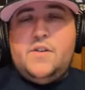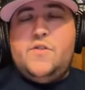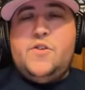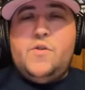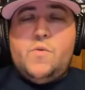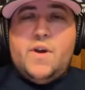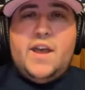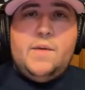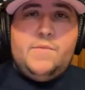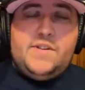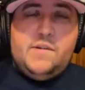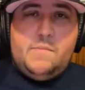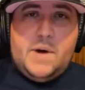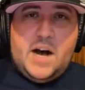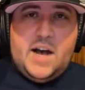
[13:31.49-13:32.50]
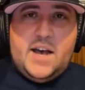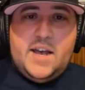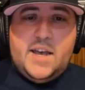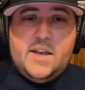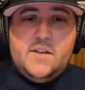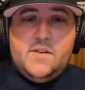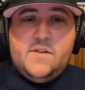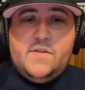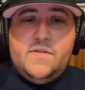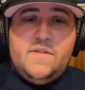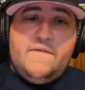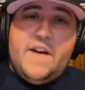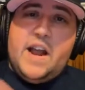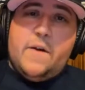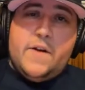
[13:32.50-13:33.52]
you were able to buy the
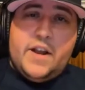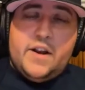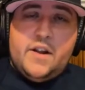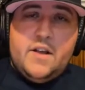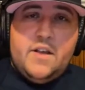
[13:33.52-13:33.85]
variant.